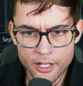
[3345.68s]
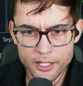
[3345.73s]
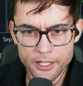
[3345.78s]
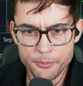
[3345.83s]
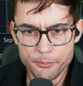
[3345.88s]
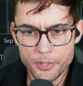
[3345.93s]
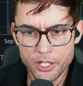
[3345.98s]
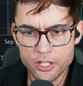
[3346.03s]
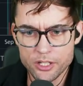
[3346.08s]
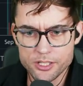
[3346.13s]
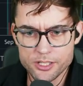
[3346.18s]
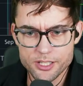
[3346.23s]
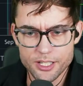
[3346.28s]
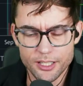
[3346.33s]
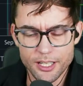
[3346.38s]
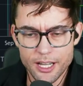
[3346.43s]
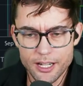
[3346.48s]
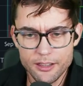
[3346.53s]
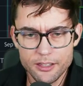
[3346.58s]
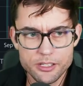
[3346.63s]
because a
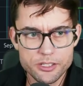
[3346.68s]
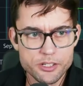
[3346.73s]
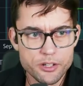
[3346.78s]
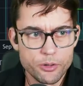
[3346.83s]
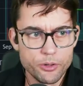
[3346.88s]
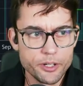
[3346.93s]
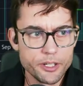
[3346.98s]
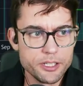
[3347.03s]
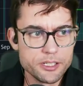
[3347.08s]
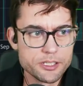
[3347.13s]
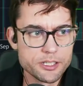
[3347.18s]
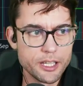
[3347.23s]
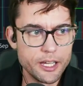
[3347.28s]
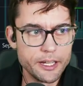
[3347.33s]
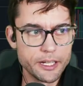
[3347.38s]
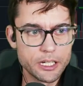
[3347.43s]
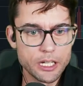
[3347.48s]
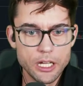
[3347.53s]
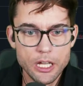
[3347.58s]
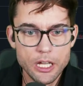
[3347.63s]
lot of these coins,
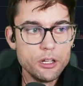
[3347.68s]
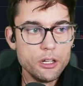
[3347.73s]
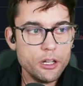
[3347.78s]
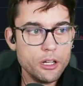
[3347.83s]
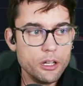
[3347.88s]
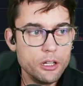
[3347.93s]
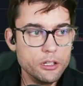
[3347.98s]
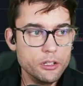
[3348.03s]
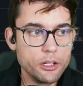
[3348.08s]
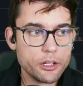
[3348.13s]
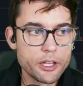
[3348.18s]
like look